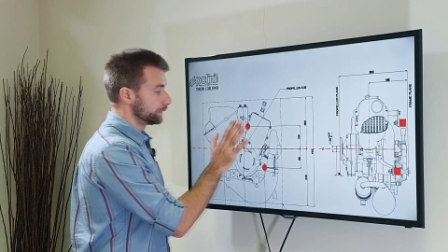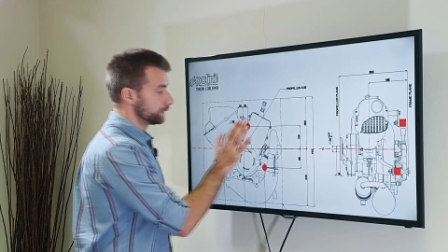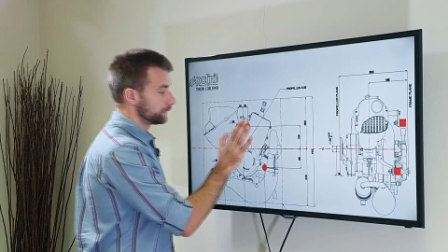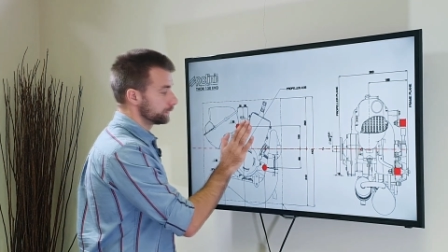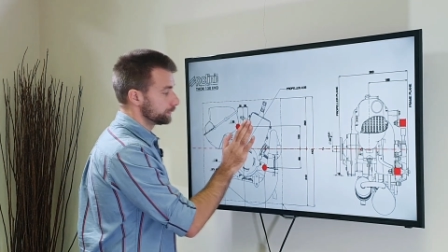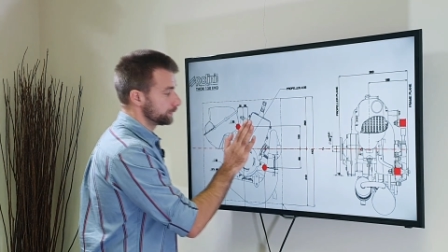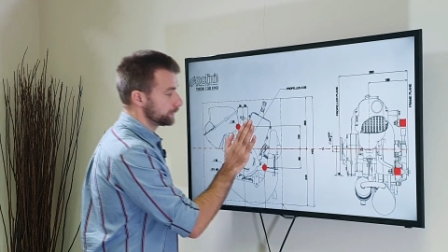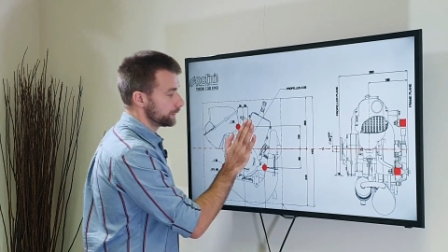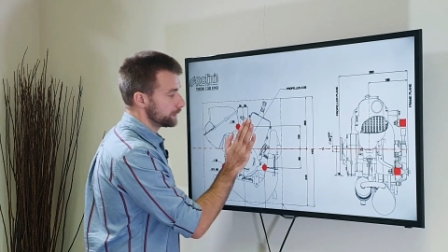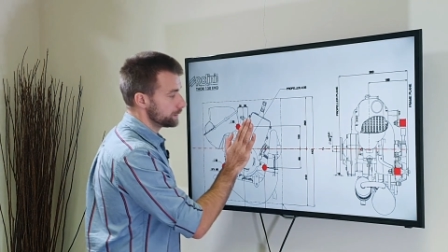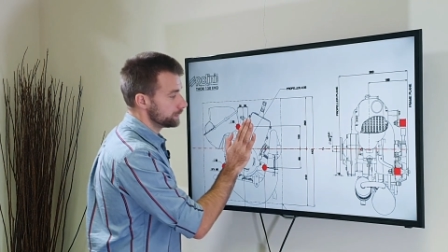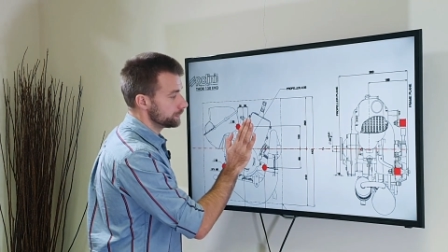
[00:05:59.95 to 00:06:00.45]

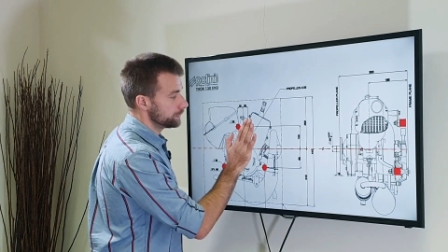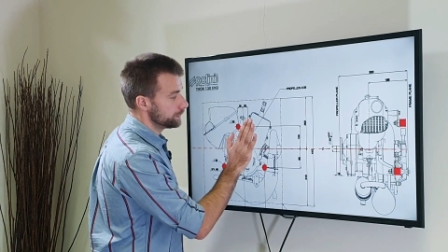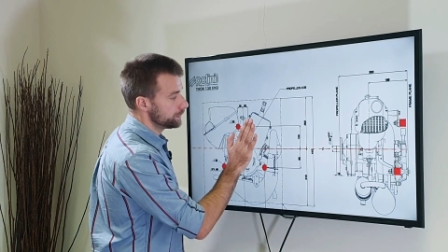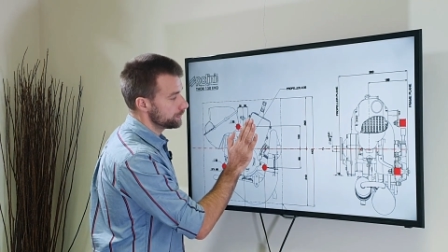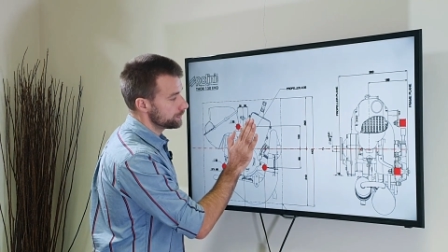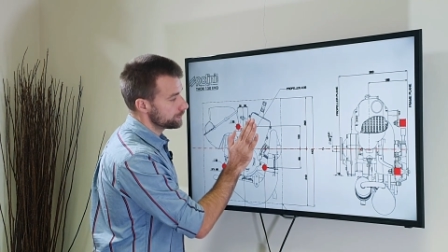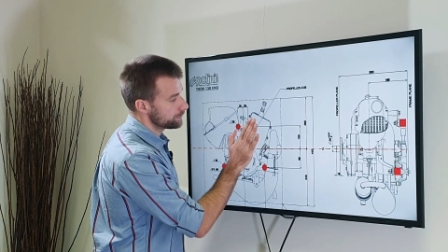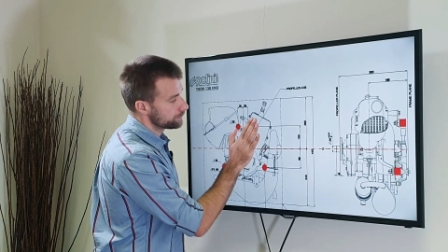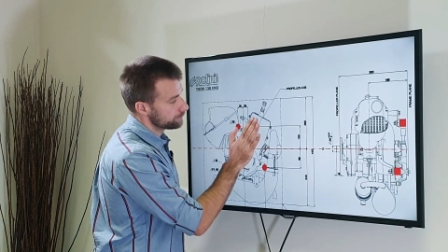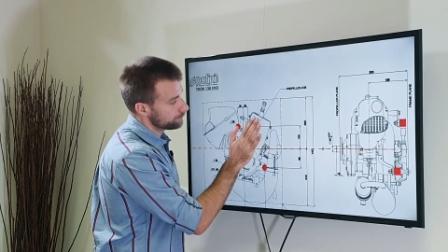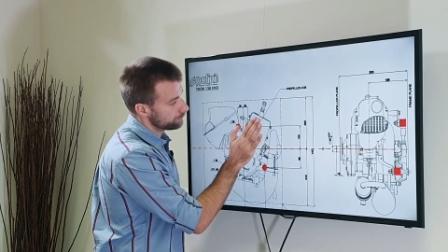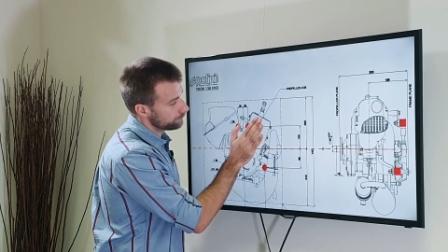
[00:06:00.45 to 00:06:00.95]
they
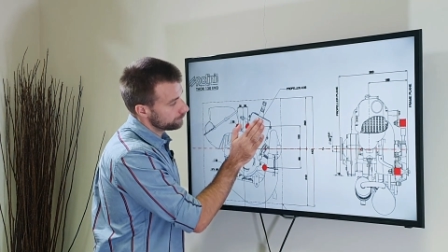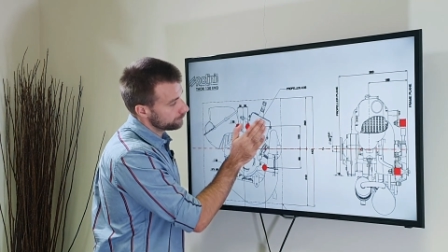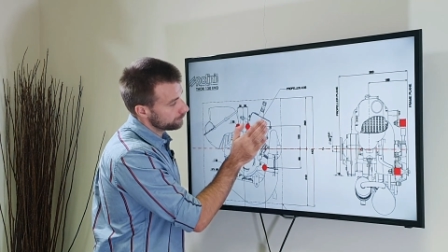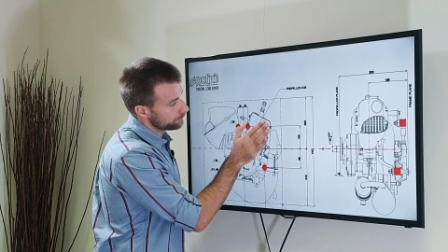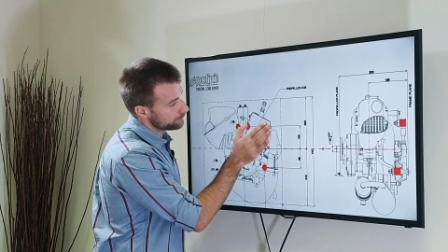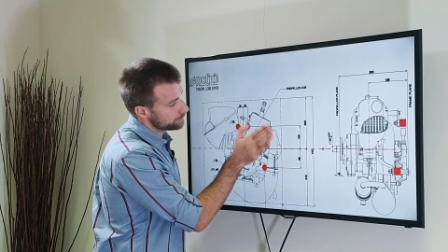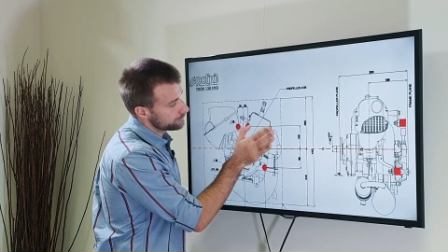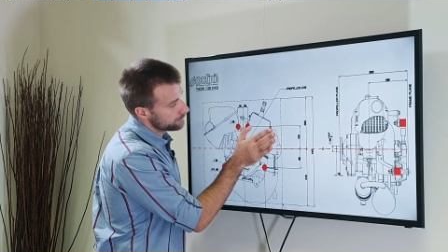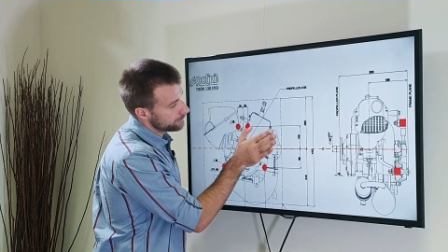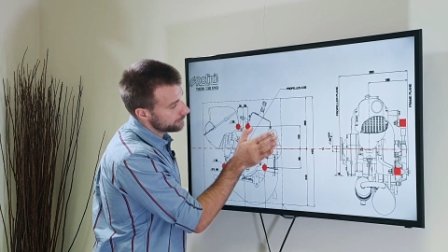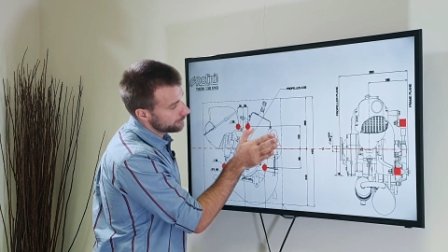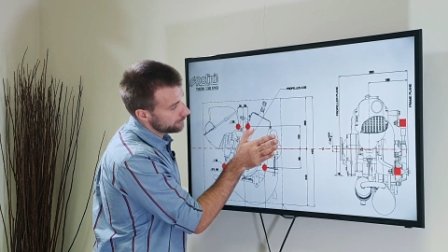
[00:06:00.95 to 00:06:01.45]
need to
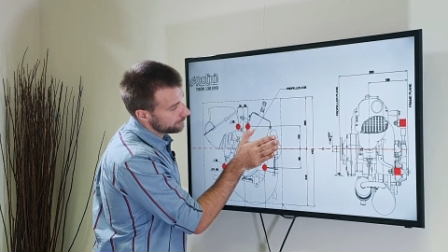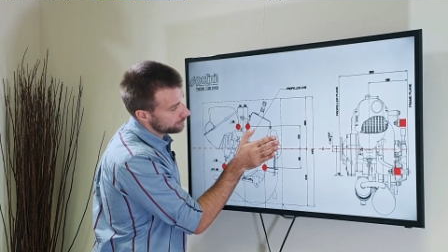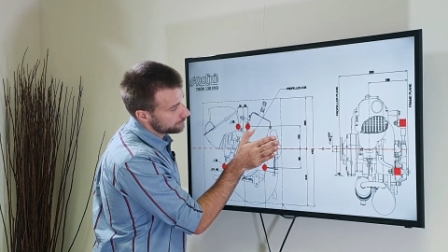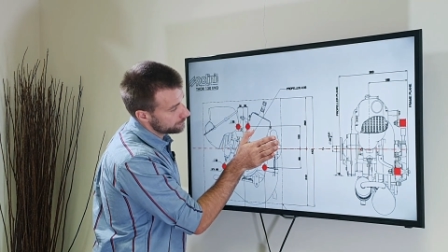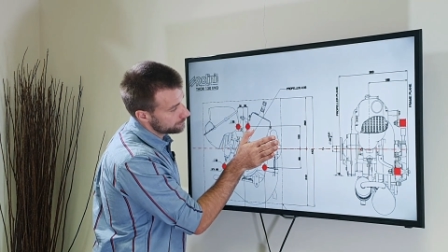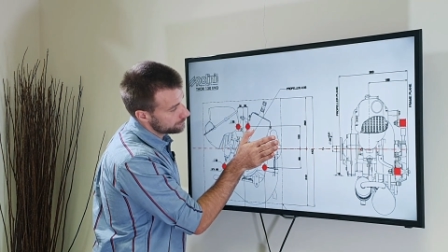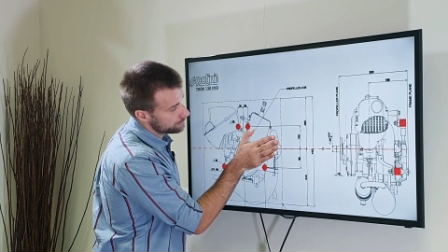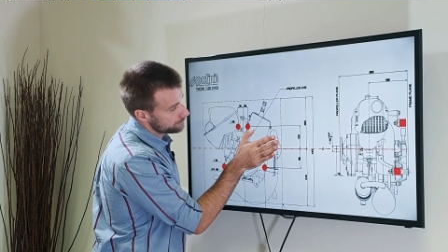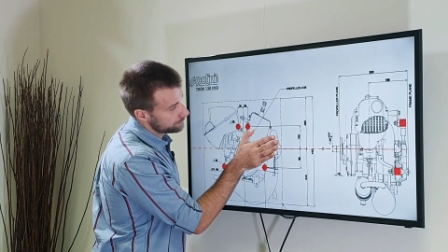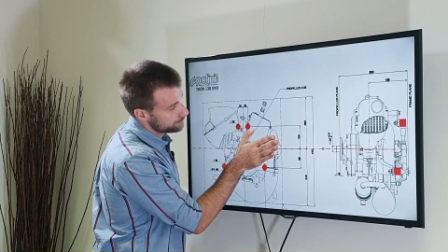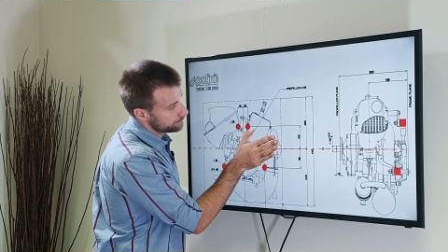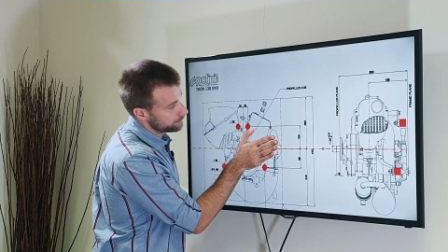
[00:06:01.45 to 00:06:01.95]

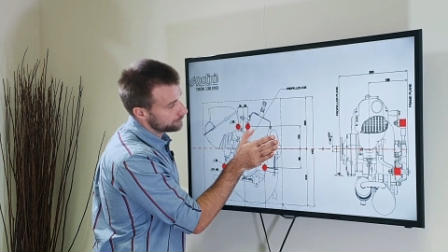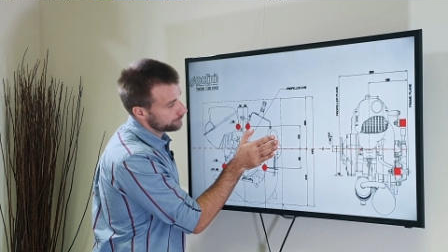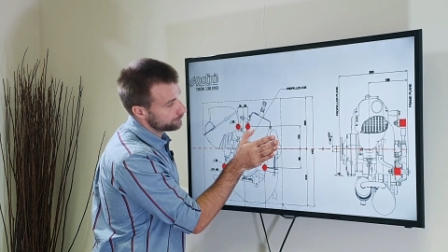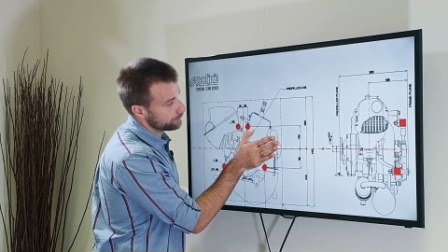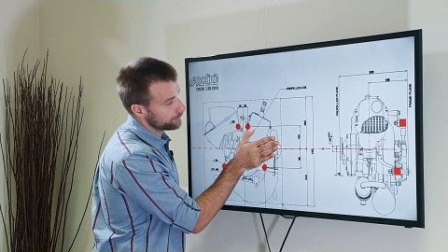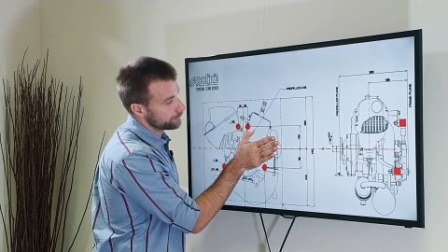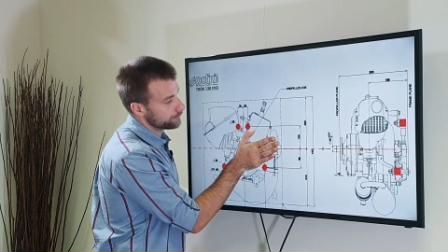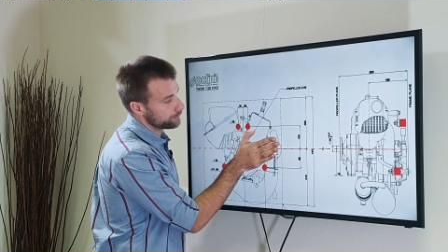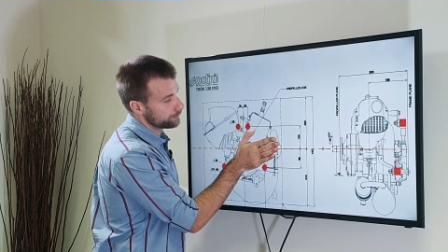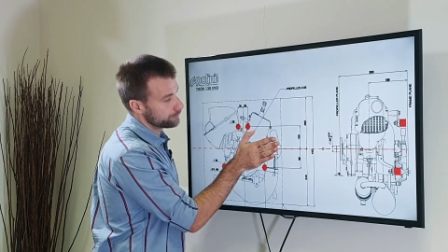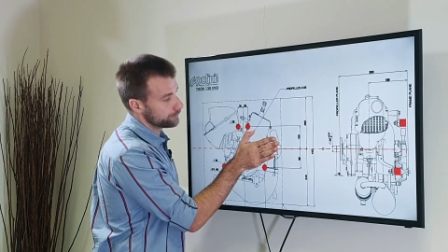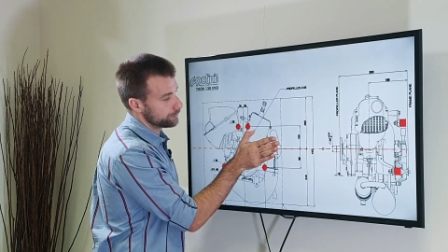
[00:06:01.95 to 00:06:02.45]
rotate the
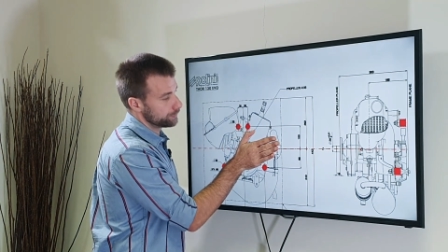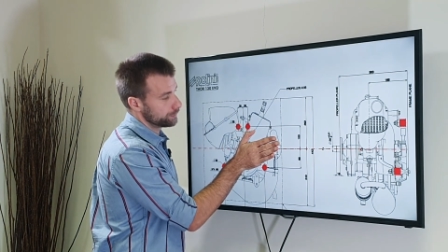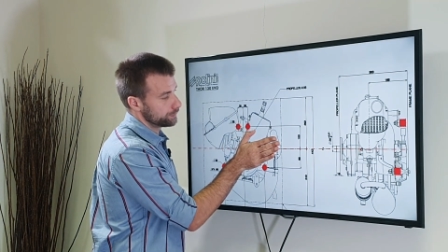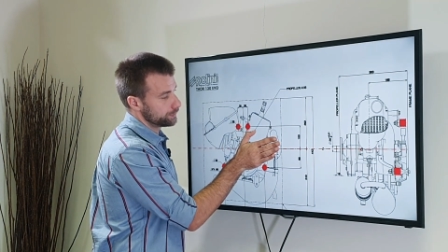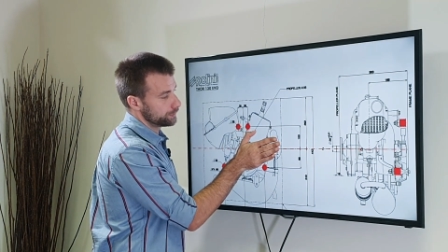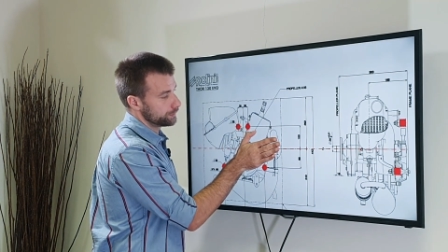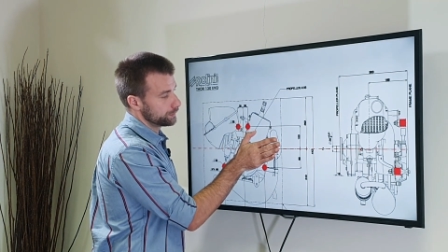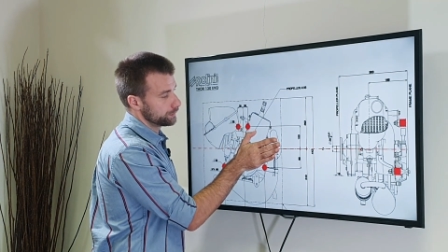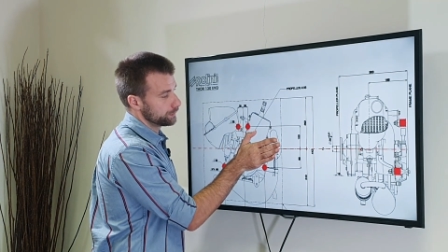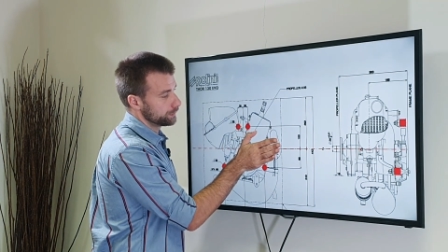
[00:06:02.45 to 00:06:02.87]
motor a